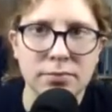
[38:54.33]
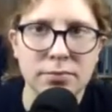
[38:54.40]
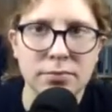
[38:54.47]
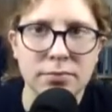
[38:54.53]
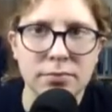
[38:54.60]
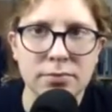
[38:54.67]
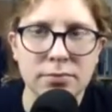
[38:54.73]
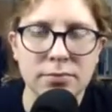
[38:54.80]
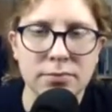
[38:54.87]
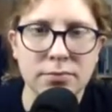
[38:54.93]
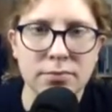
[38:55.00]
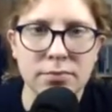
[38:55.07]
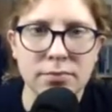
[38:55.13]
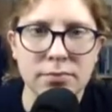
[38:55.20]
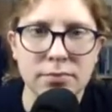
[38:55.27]

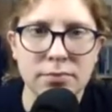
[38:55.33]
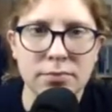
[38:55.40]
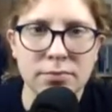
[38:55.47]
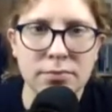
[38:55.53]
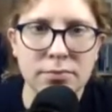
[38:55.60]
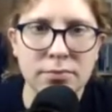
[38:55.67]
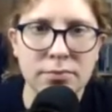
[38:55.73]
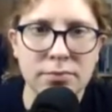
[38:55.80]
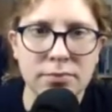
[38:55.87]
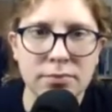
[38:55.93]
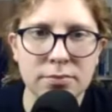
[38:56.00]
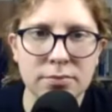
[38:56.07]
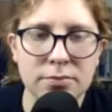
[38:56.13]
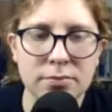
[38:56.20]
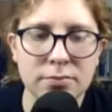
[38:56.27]

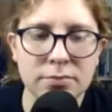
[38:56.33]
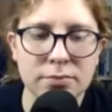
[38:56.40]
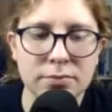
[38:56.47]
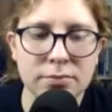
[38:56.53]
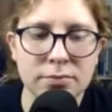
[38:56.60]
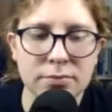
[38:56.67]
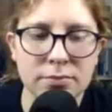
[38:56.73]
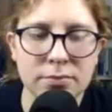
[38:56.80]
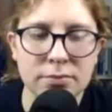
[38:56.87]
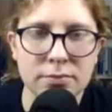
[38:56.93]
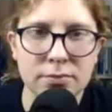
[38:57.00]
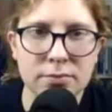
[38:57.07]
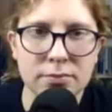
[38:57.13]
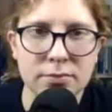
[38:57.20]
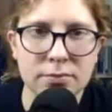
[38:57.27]

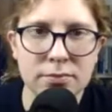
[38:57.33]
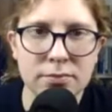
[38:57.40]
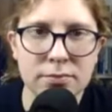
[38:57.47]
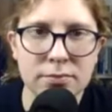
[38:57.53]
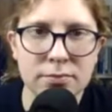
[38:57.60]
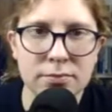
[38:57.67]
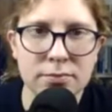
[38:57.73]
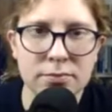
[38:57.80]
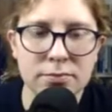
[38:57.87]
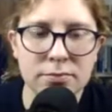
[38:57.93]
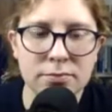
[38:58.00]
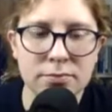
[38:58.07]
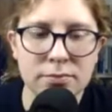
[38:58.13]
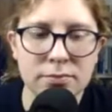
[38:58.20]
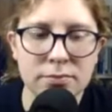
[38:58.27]

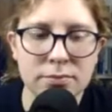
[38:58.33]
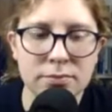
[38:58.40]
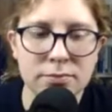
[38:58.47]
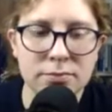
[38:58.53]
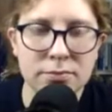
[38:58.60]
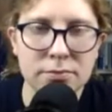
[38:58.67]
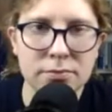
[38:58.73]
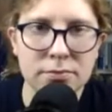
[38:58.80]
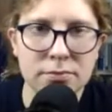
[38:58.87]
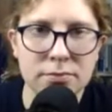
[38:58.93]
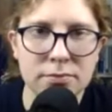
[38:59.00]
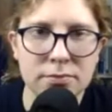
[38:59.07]
(silent)